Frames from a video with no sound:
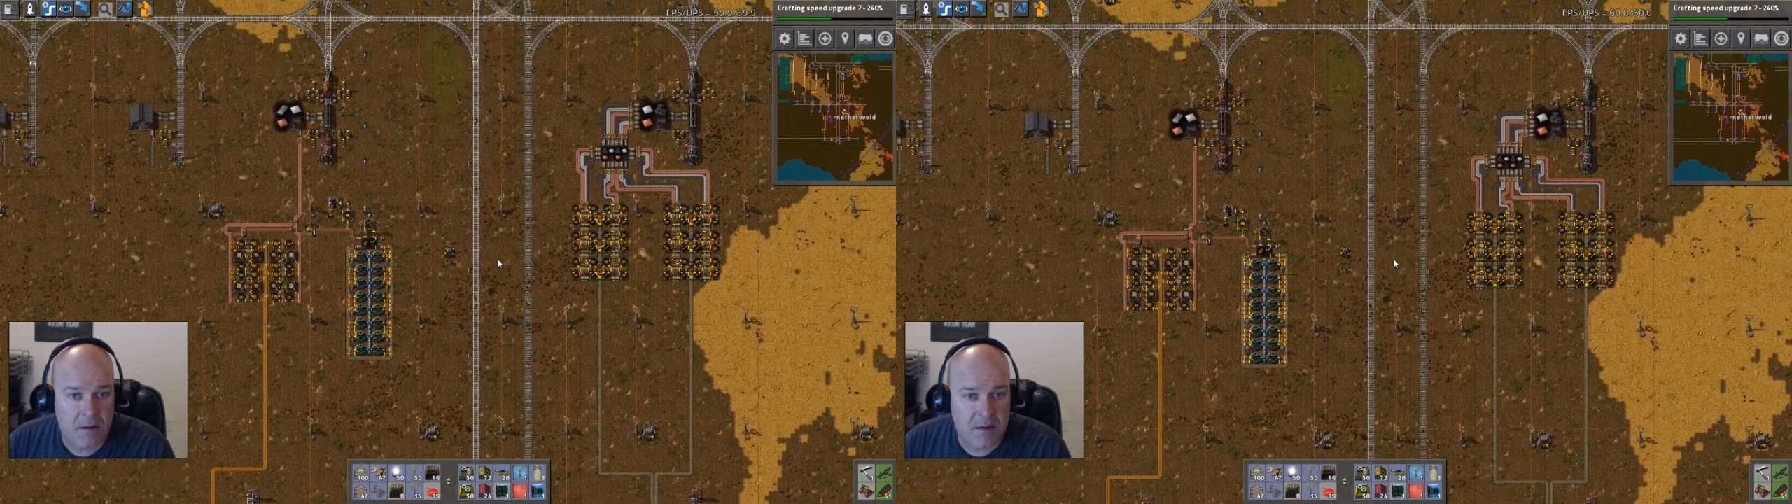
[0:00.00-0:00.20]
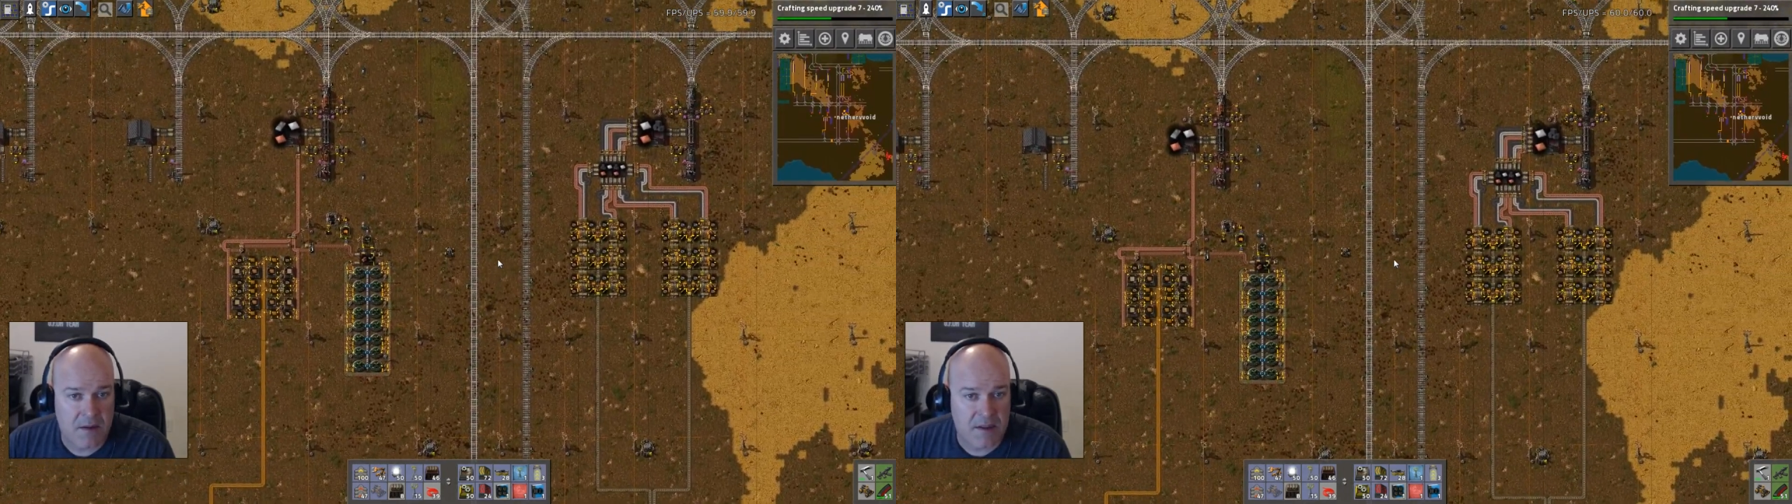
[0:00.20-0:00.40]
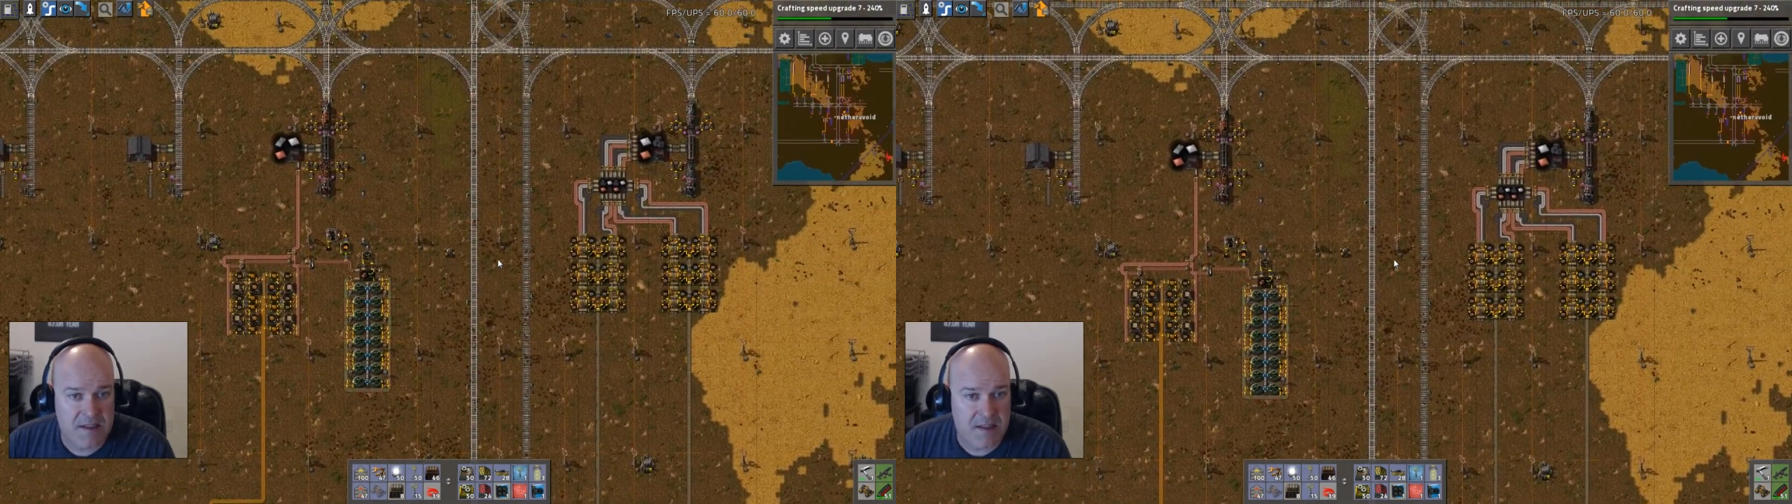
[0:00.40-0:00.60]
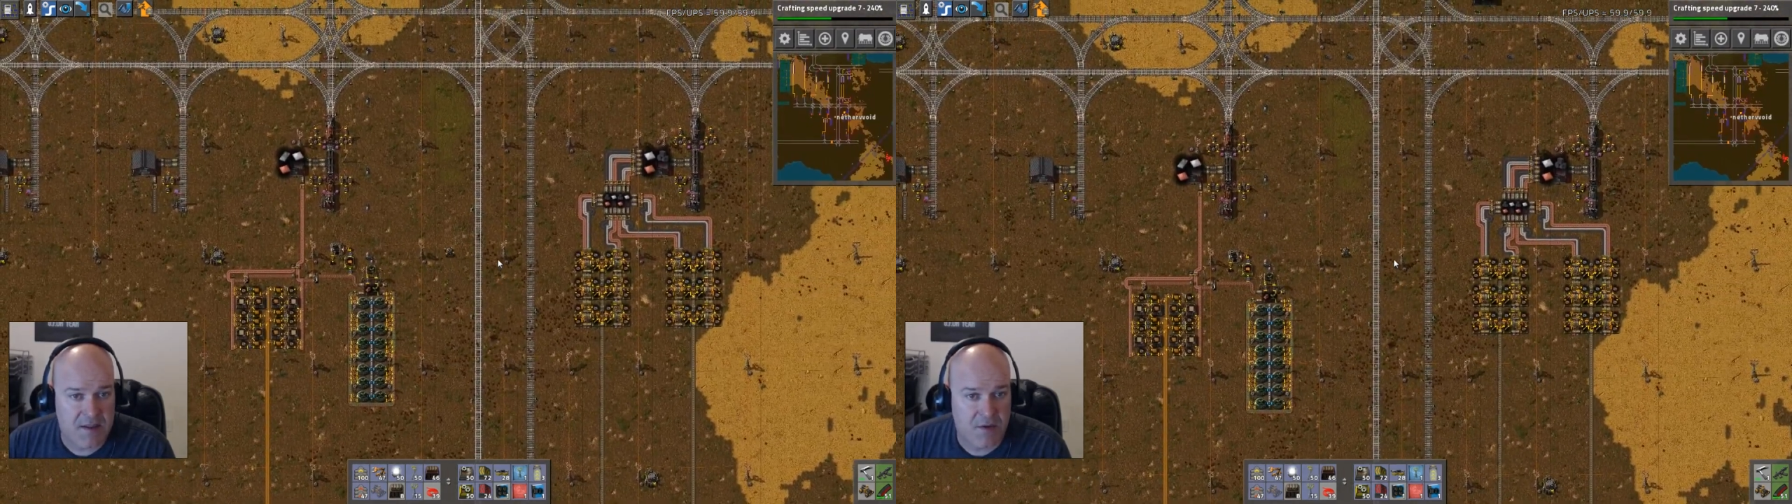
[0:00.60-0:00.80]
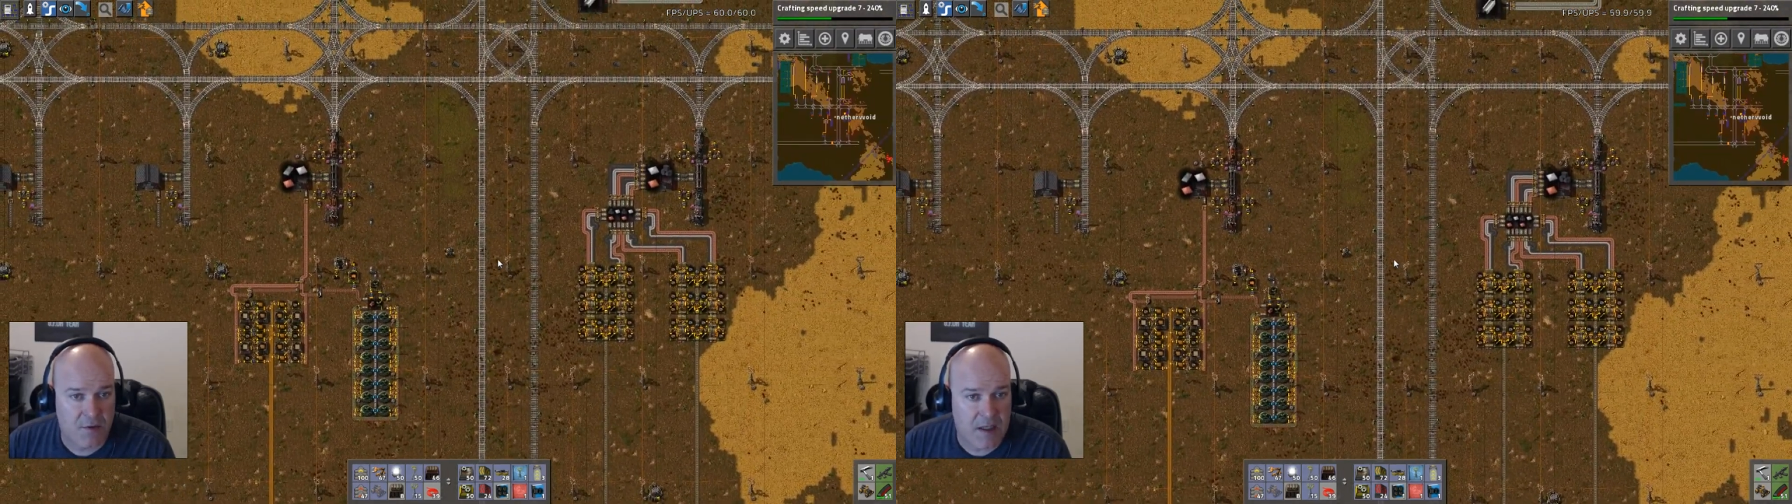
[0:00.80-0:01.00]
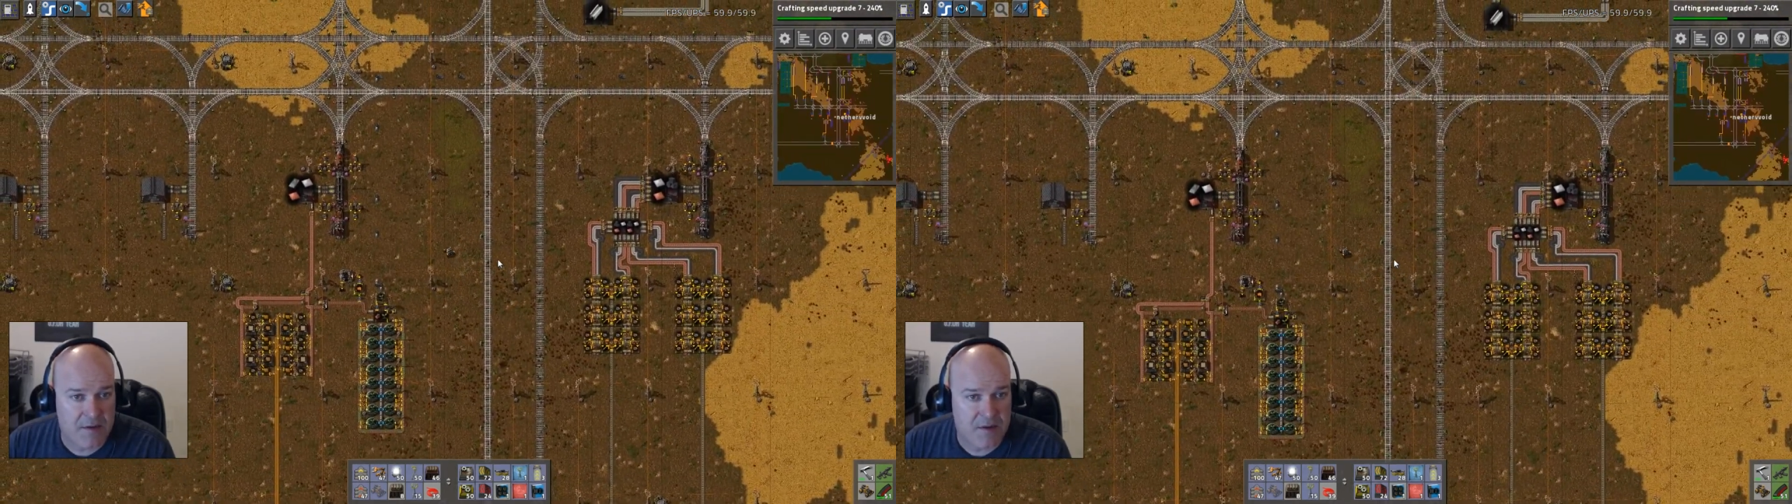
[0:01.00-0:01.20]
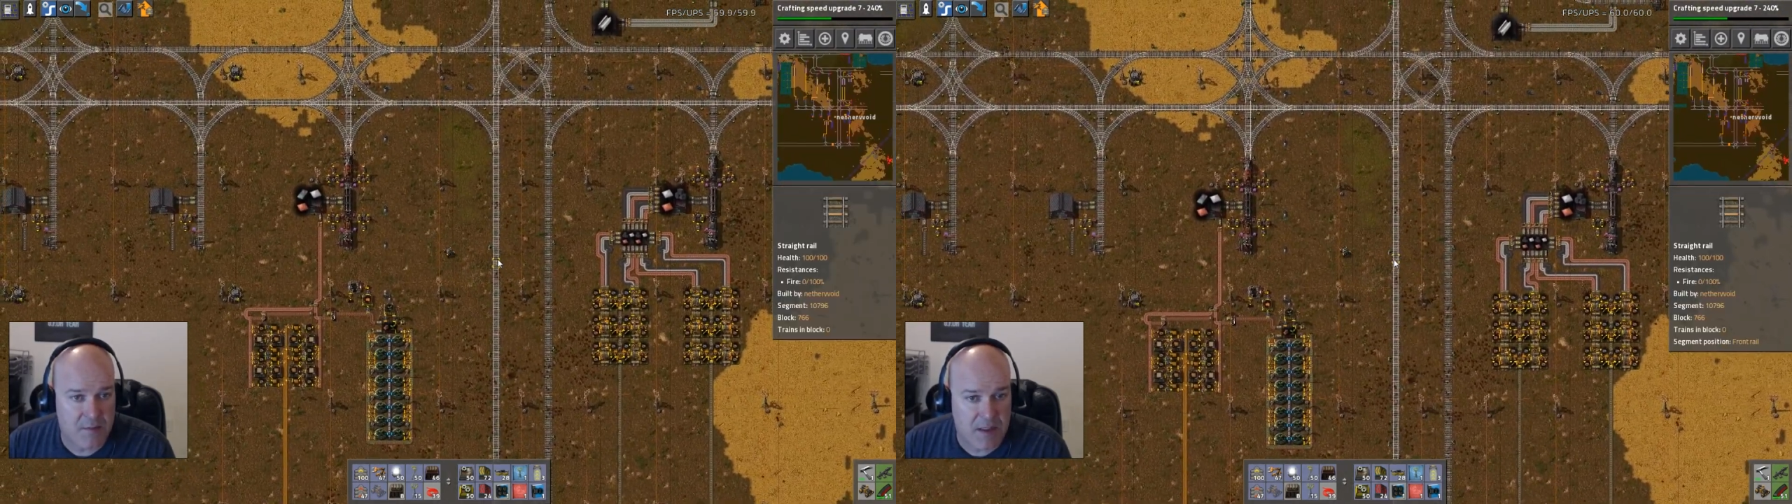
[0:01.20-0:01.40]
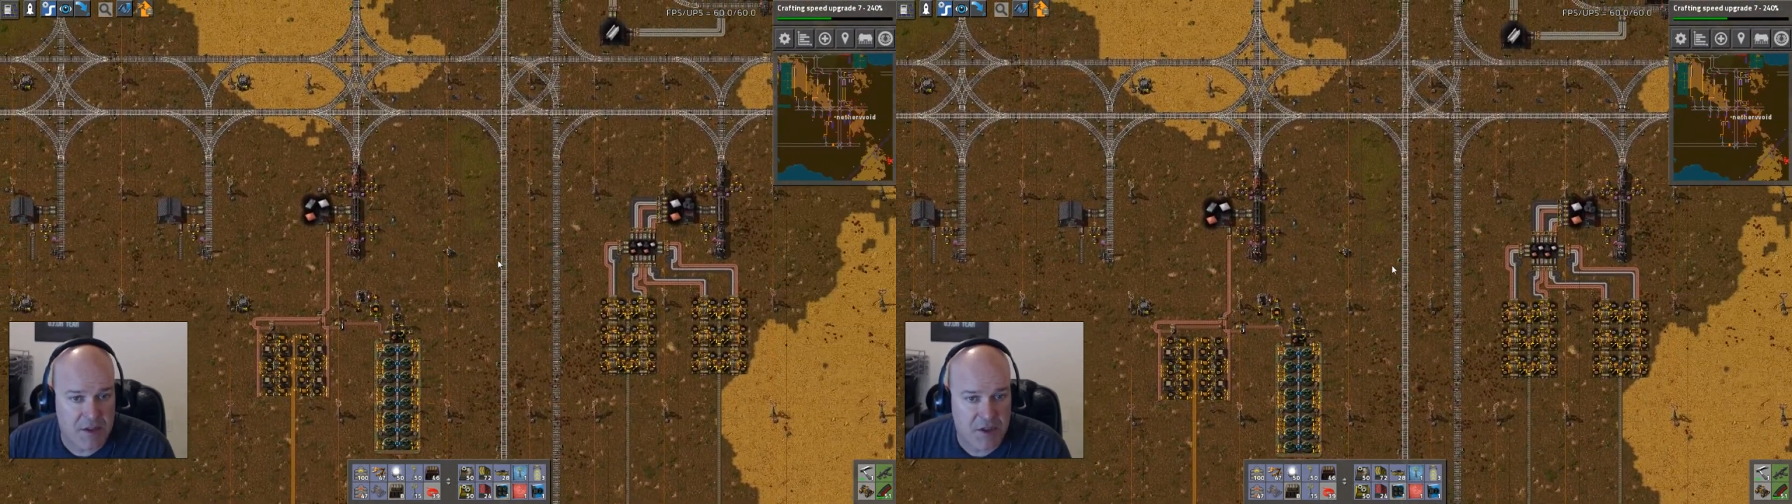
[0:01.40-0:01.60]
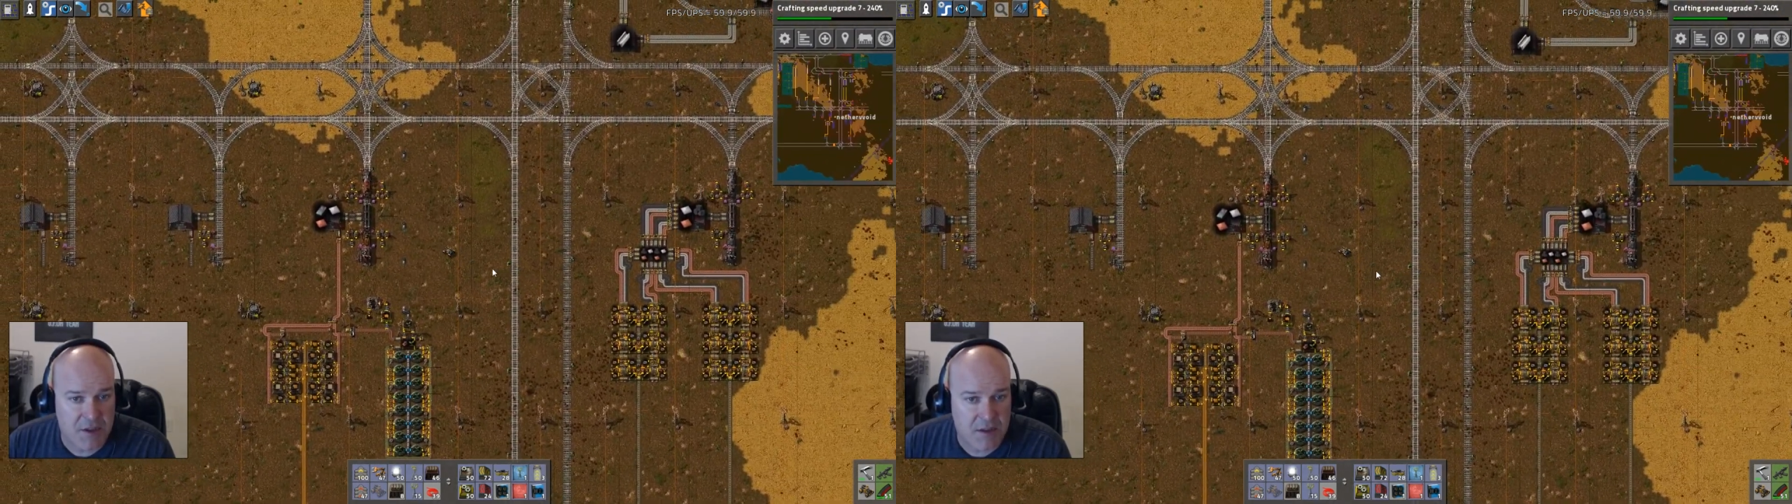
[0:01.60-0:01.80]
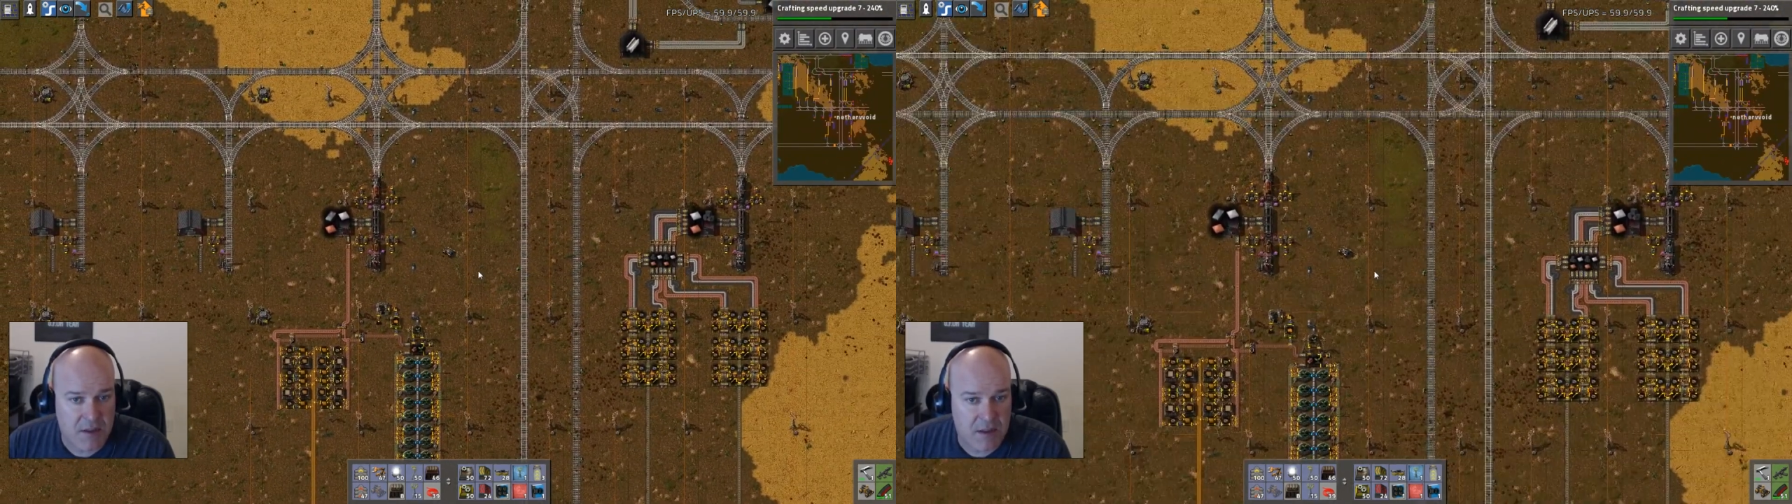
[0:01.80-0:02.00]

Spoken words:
So let's not screw around too much.